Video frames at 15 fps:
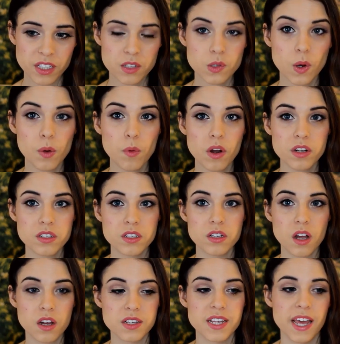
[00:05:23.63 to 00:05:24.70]
So I wanted to
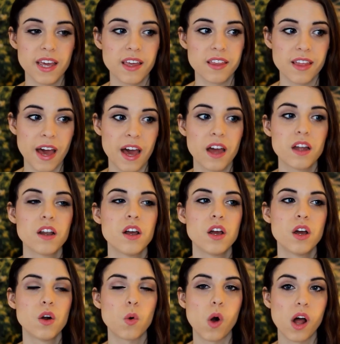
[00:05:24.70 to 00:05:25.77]
not take that
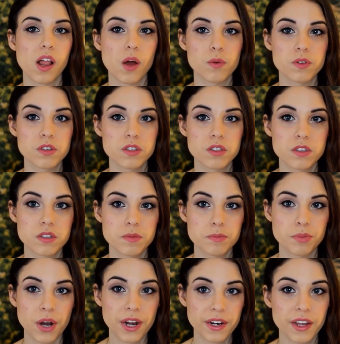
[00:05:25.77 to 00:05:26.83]
while I was
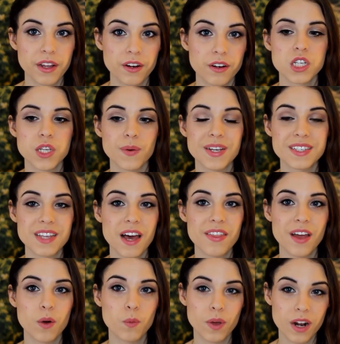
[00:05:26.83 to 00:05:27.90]
pregnant. So he
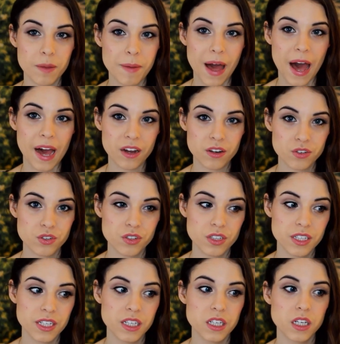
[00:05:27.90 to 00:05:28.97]
said that when I'm
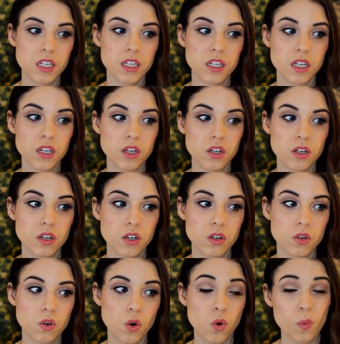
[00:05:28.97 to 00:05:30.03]
actually,
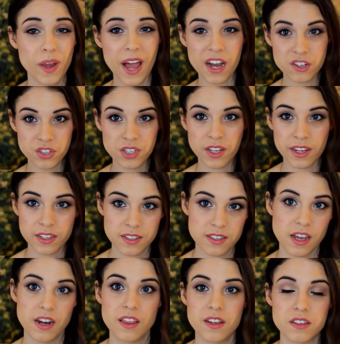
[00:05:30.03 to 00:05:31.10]
or we actually like
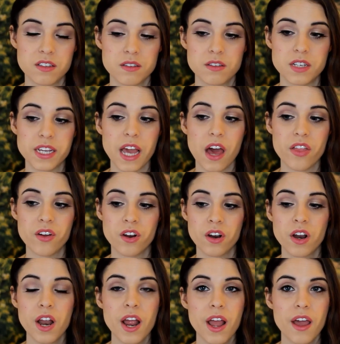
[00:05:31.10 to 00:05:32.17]
decided this
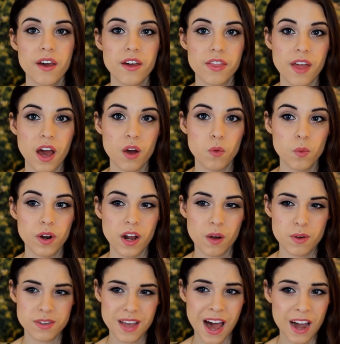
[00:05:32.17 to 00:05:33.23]
together, that when I
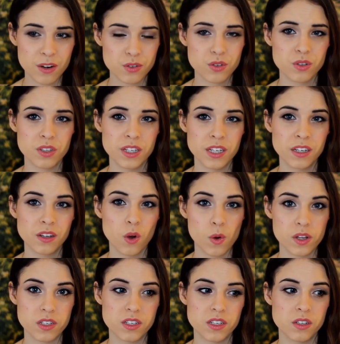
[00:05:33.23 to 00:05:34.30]
was actually
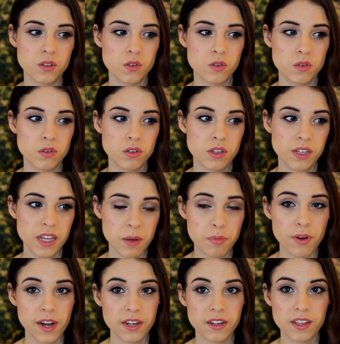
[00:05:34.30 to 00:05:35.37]
going to get
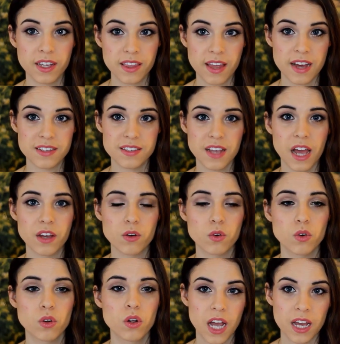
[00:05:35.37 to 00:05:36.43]
pregnant, like that
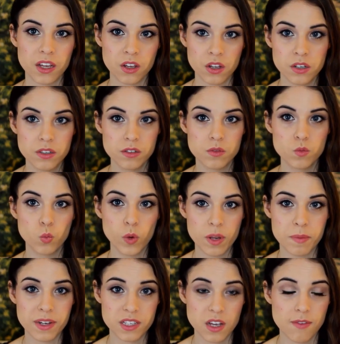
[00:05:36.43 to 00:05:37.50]
cycle, I could
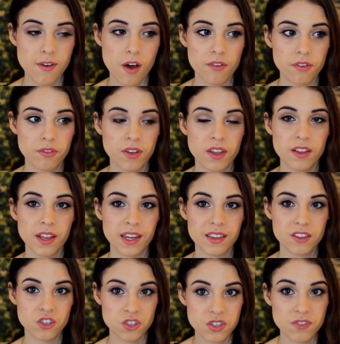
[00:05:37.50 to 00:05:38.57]
wean myself off of it,
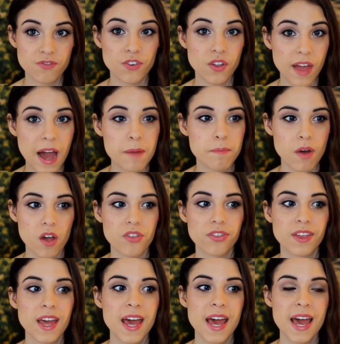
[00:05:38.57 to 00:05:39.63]
like just for that
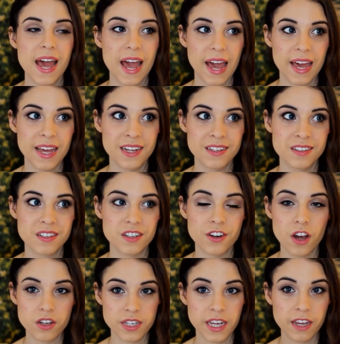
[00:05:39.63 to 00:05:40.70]
month, and
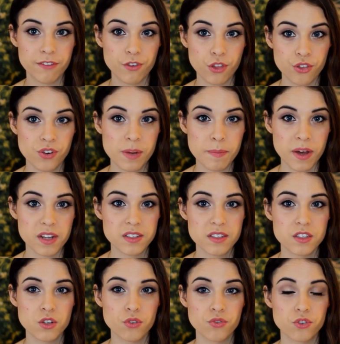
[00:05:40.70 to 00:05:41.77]
not take it for 3 months.
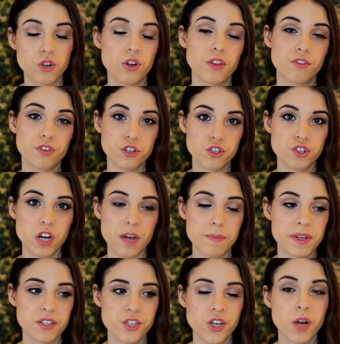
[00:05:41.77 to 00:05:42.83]
So during the first
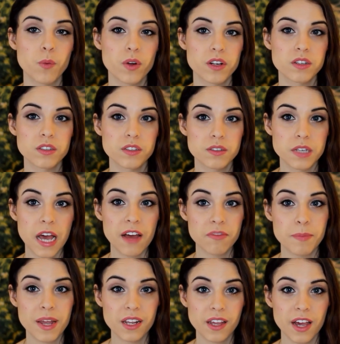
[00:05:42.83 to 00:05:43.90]
trimester I wouldn't
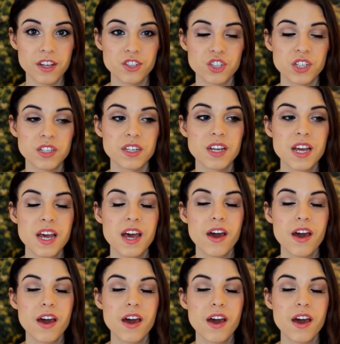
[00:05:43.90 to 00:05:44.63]
have medication,